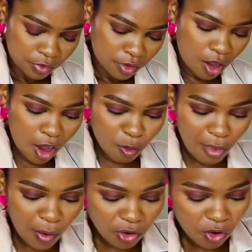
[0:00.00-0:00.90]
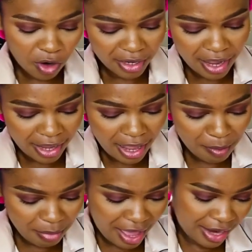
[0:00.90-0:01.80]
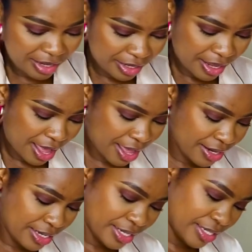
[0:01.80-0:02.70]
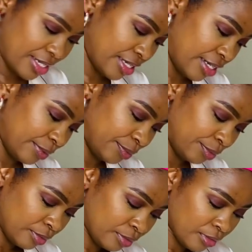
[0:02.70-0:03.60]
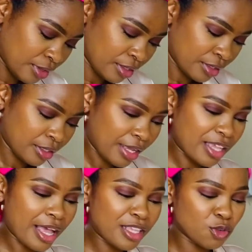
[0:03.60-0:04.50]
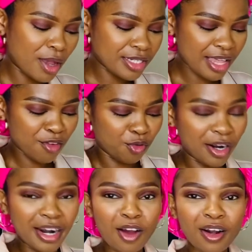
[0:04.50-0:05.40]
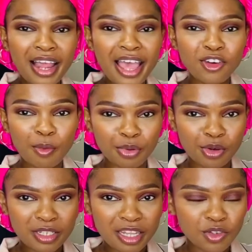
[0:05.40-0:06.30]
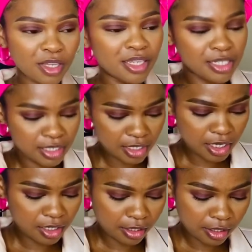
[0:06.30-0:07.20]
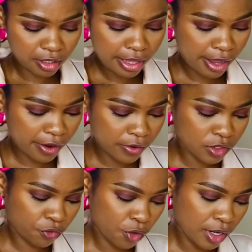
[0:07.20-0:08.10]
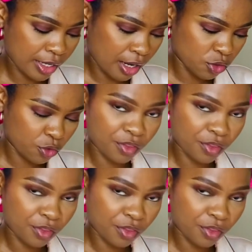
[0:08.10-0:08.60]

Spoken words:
Oh, but we Korea company. Hi, Denzi. And Zubasai Vulana Glendo, because as you can see, the hair is falling out of